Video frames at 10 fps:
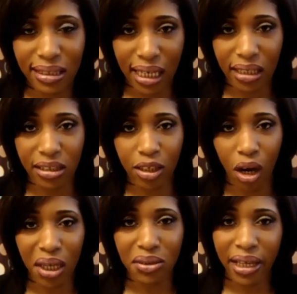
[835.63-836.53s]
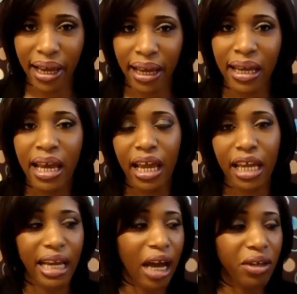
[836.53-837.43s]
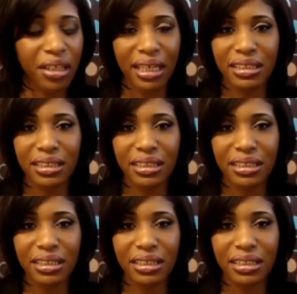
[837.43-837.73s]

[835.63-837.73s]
dancing all day, and how can they